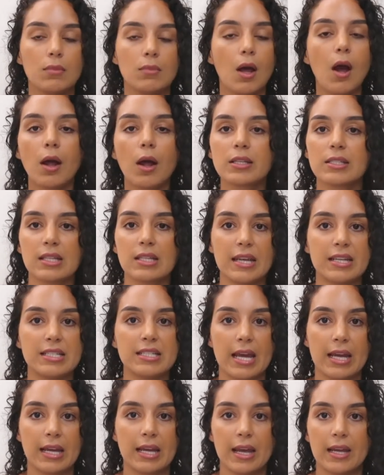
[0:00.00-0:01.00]
I'd say a
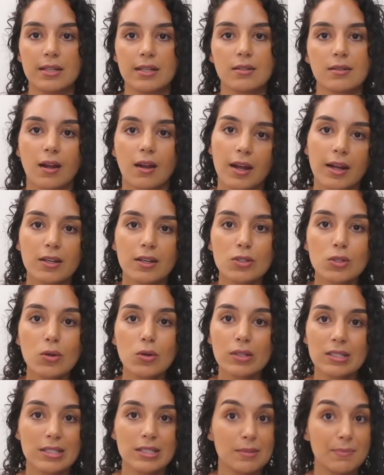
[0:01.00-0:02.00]
decade, like as
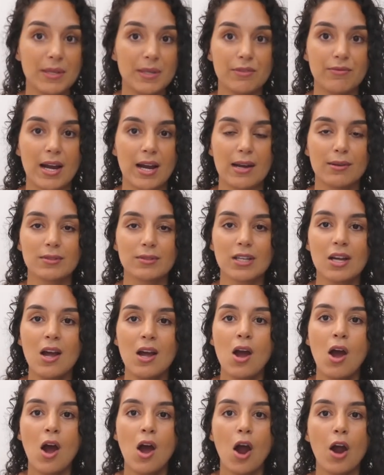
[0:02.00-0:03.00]
long as it's been around.
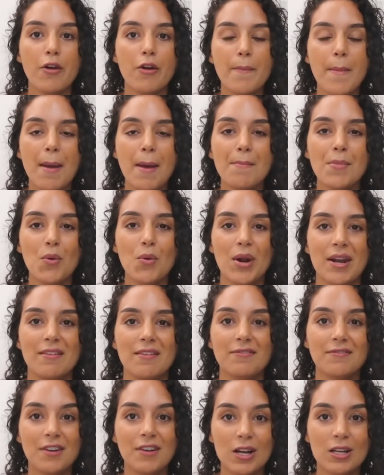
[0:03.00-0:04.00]
I remember when
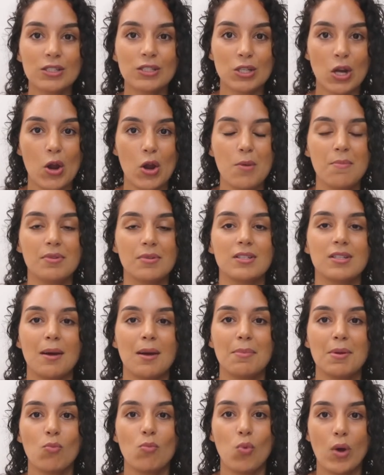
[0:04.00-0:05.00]
it first opened
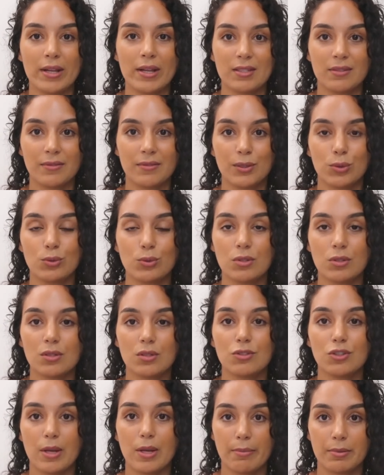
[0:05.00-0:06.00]
up in Westfield's
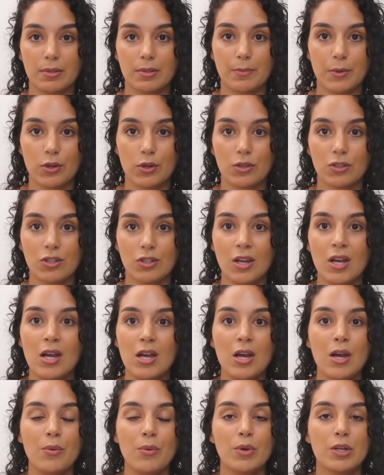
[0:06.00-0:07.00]
Shepherd's Bush
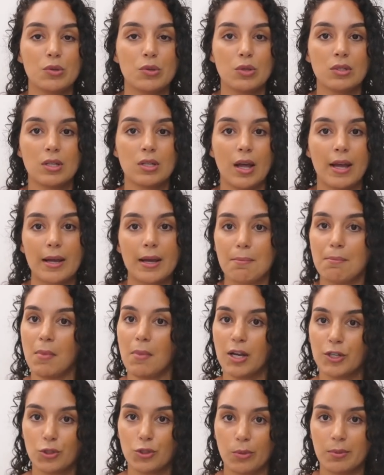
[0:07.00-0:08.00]
which was like
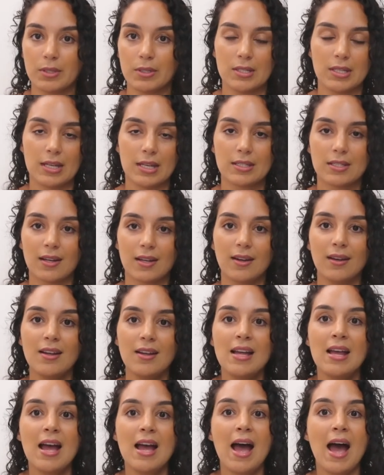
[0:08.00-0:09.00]
my shopping centre.
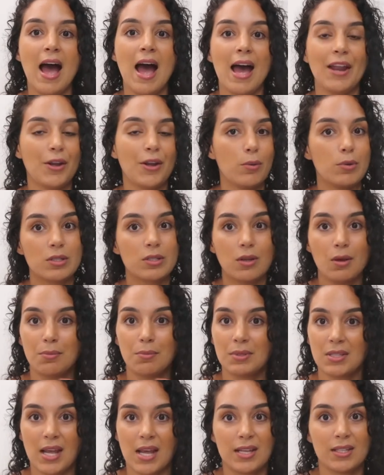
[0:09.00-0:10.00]
And I was
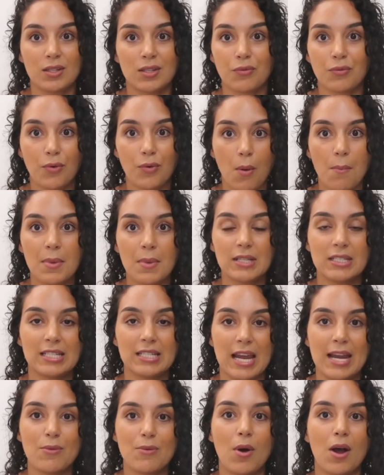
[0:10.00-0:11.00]
obsessed from
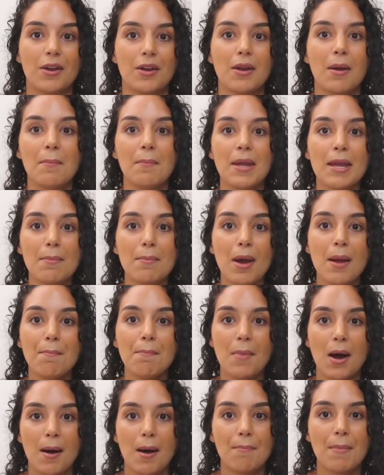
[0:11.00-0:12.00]
day one. Me and my
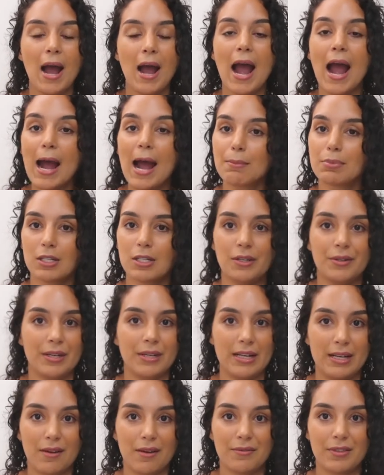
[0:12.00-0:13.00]
mum
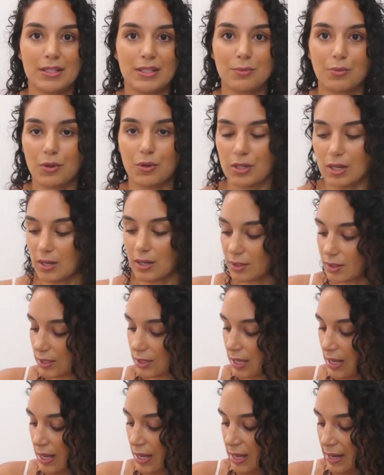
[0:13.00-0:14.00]
absolutely love these products.
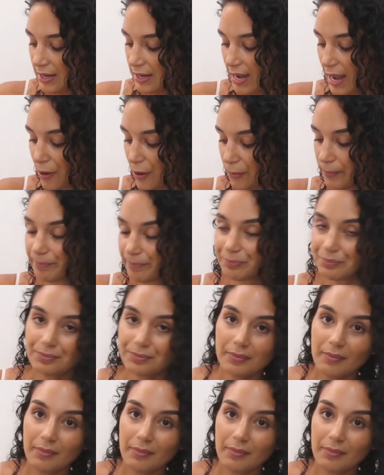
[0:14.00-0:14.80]
Now,